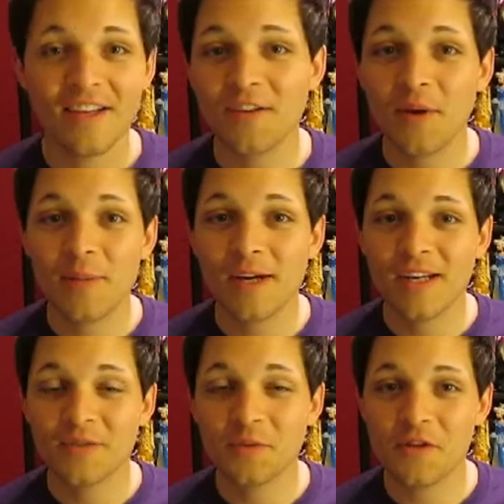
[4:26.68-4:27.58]

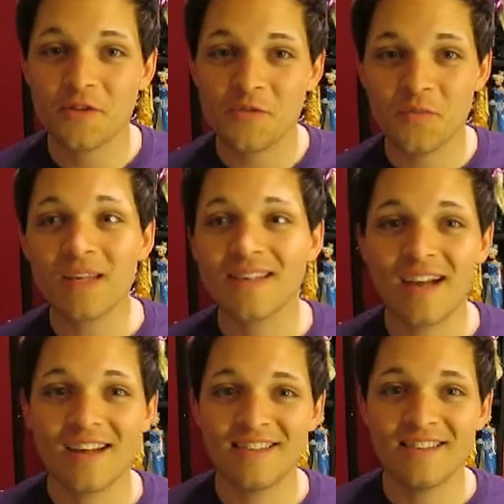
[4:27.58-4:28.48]
Tatoeba is one of those
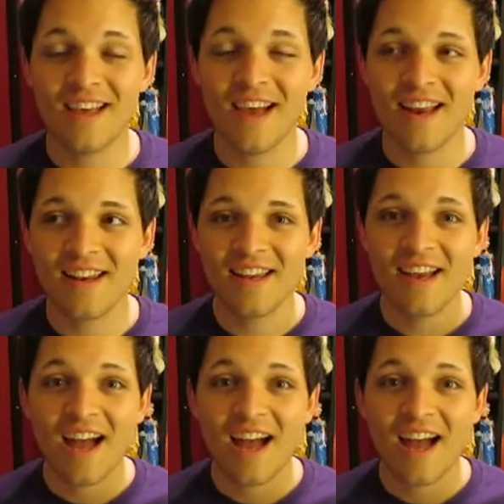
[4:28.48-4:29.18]
B-sides that